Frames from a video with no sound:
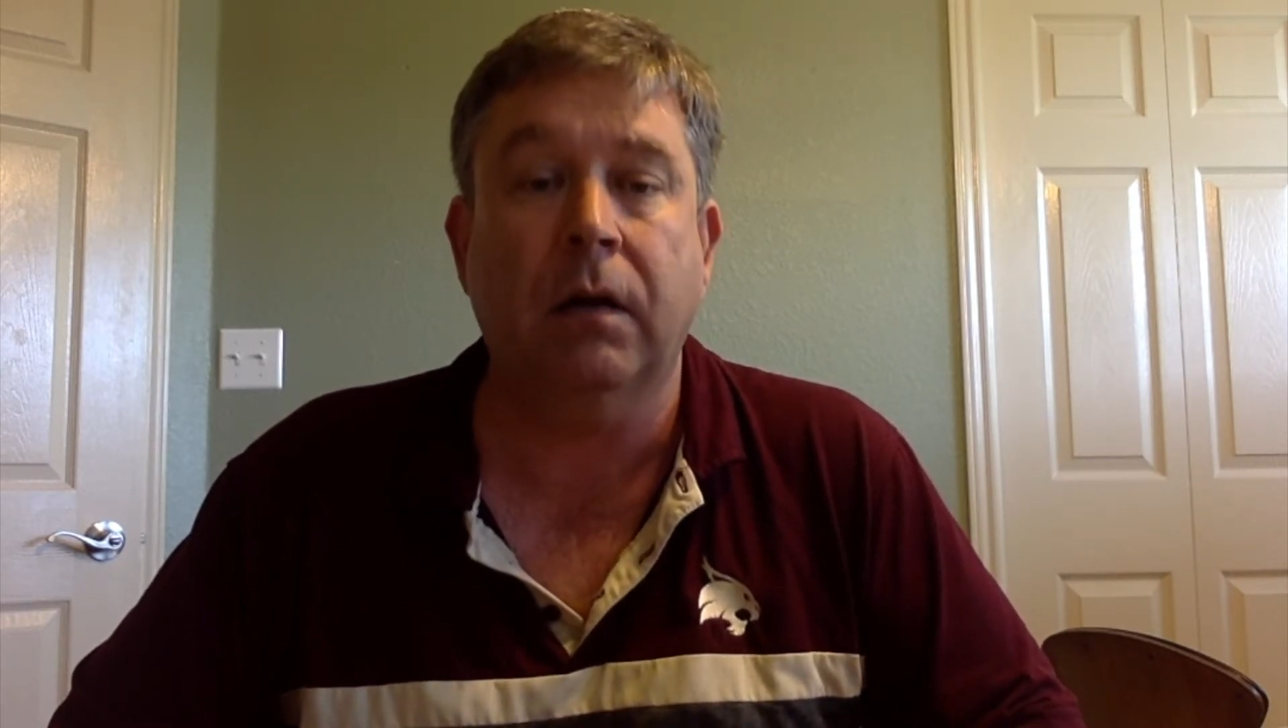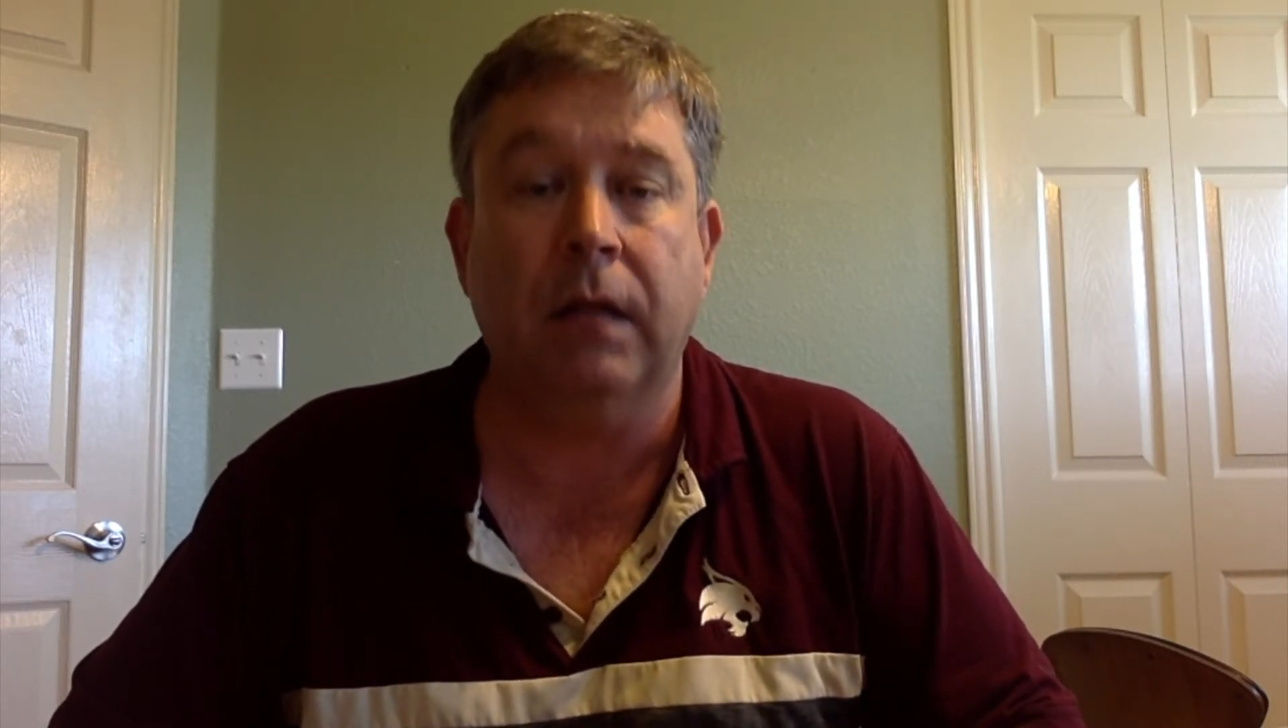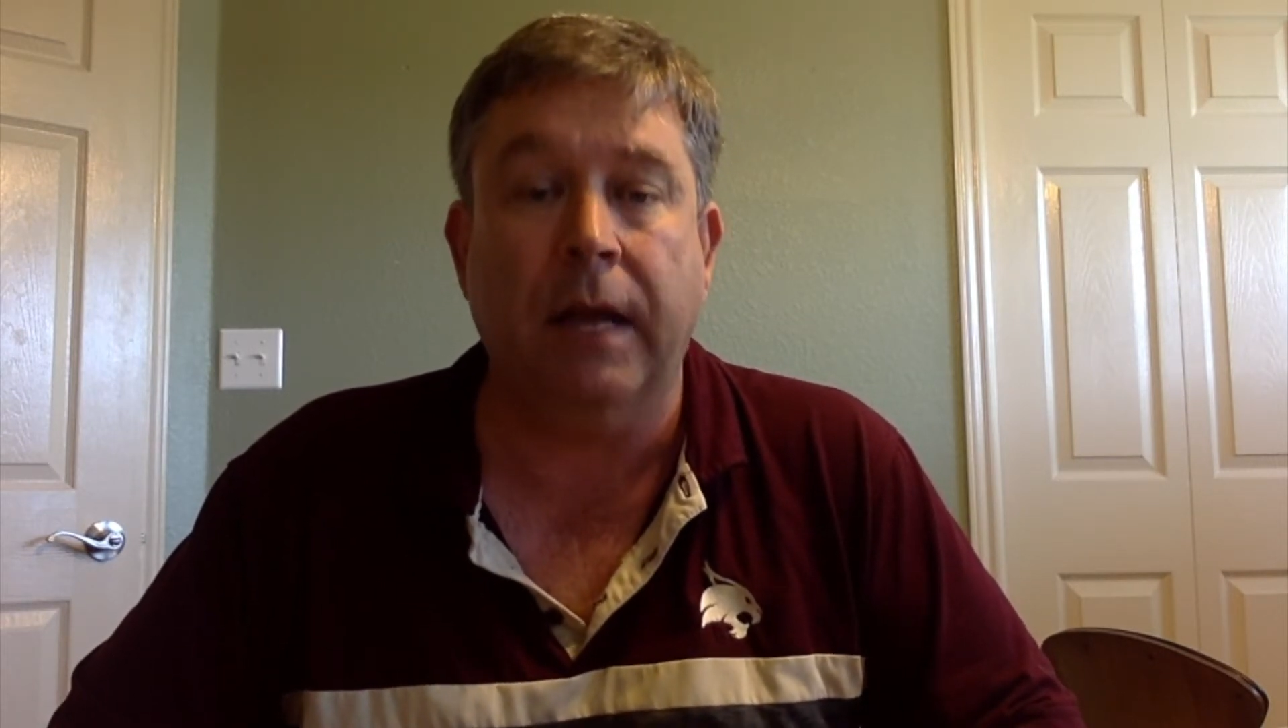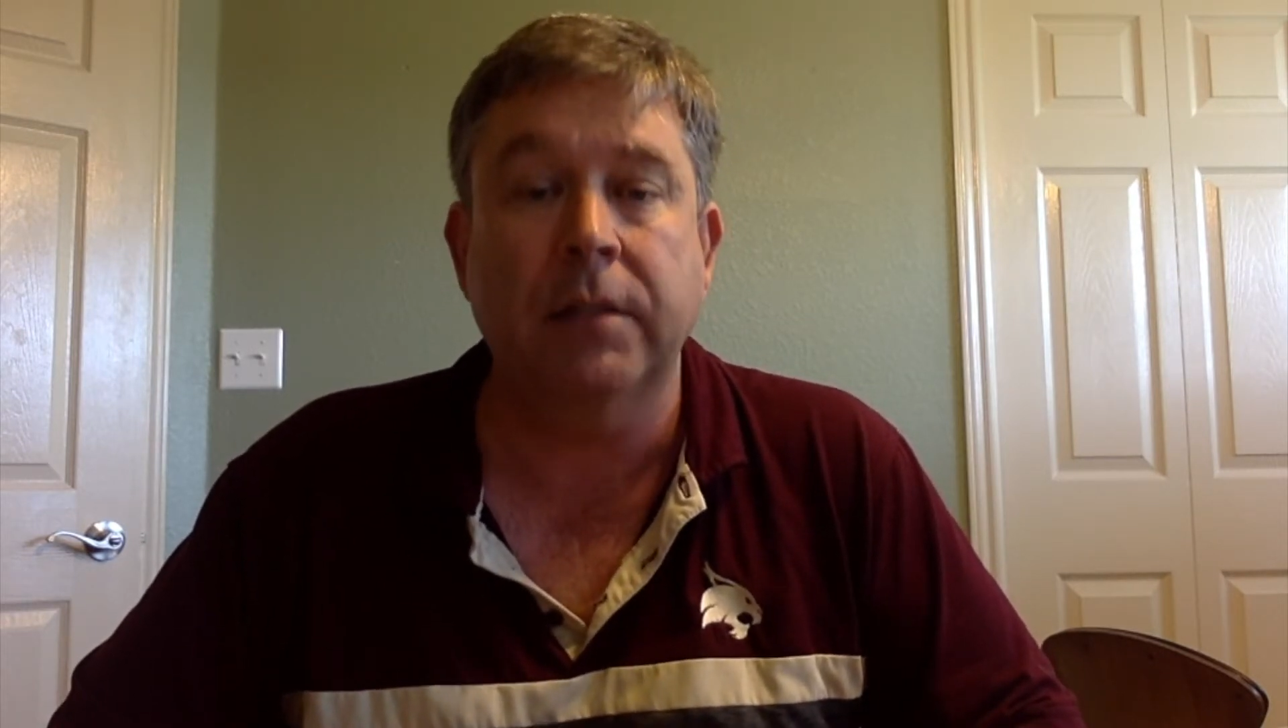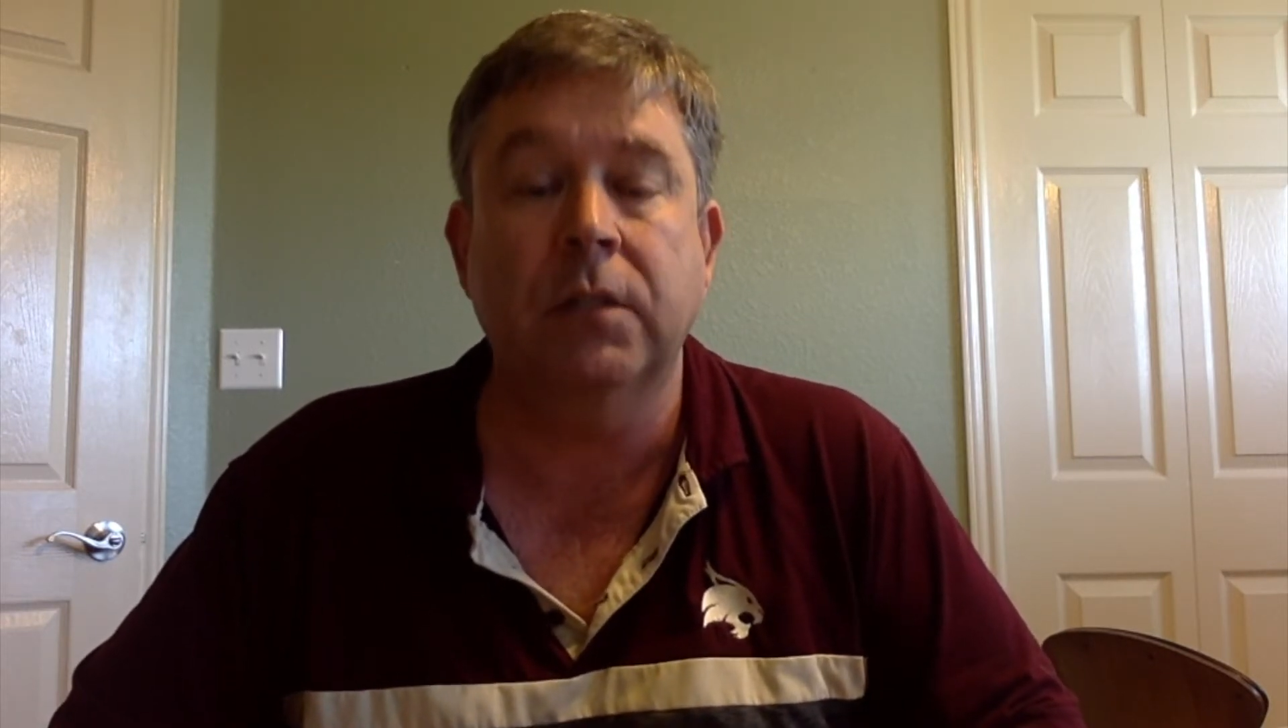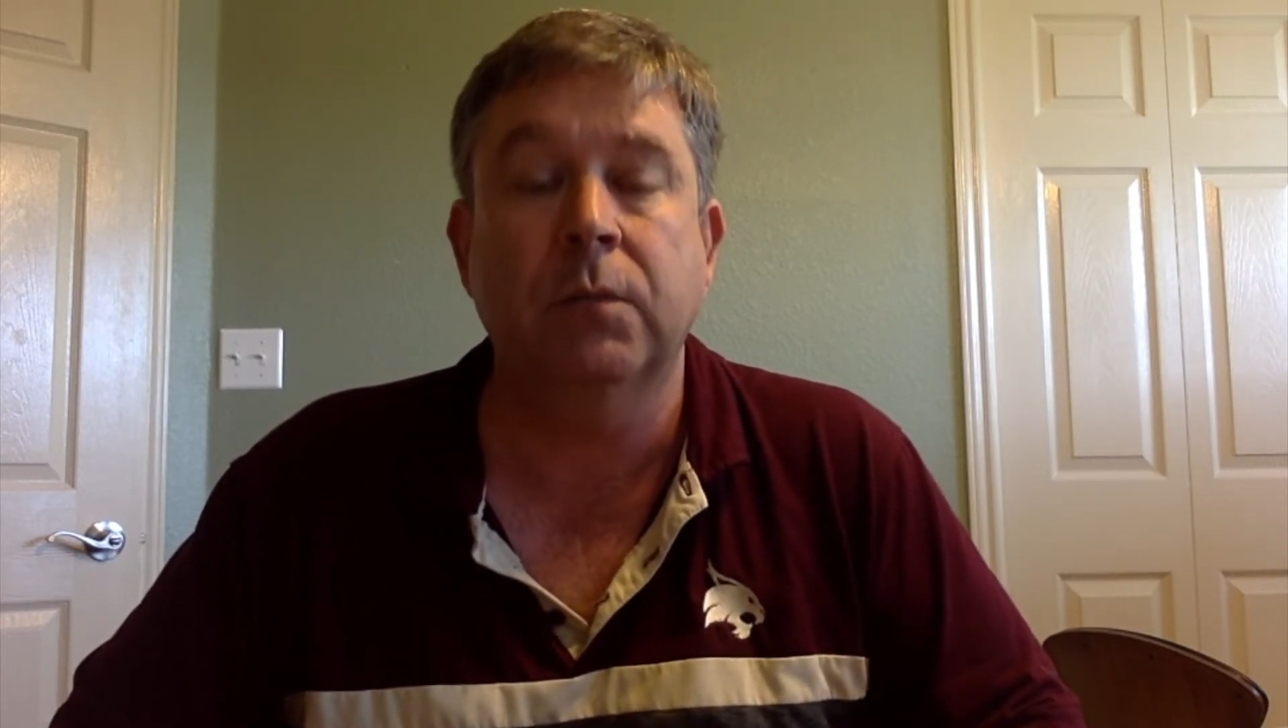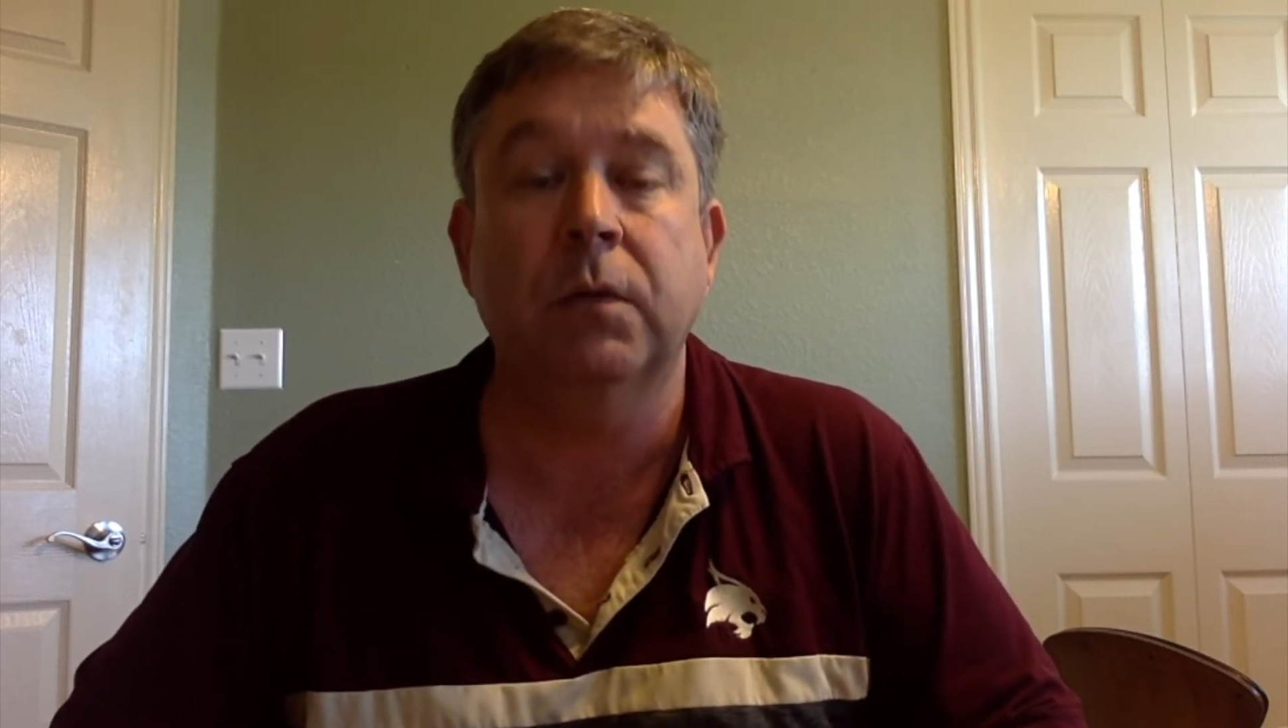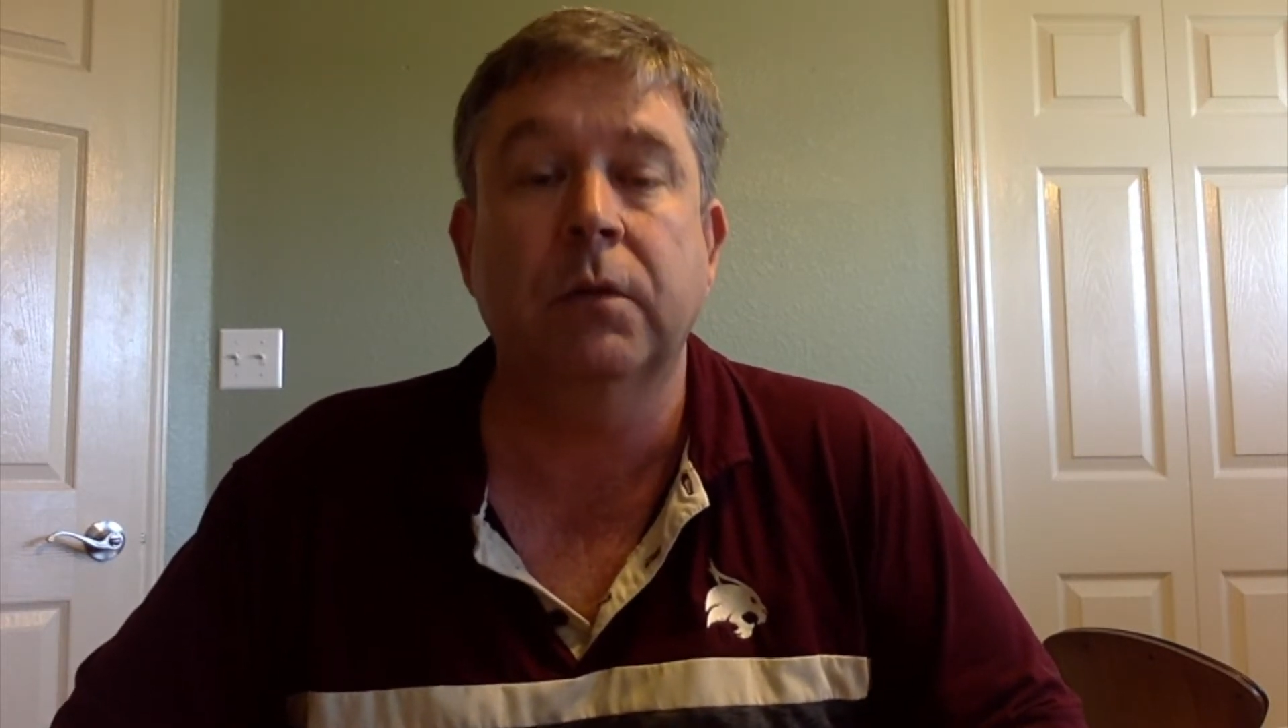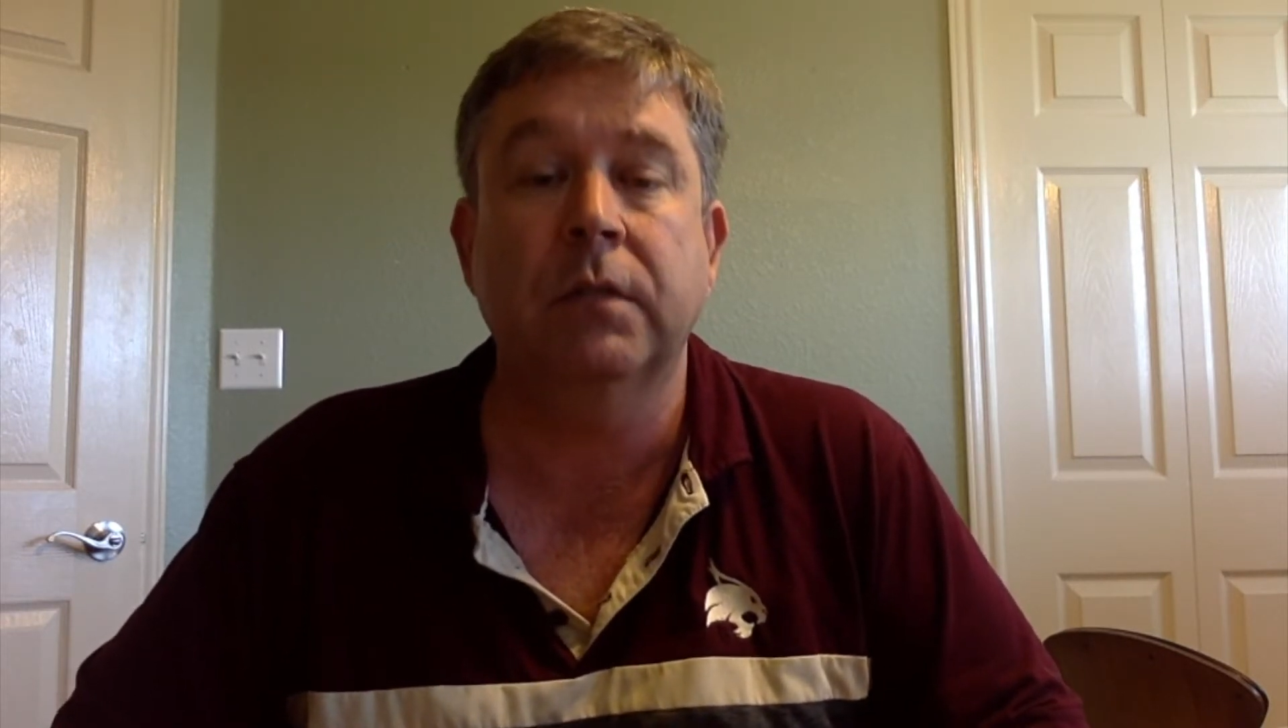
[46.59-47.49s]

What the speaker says: classes were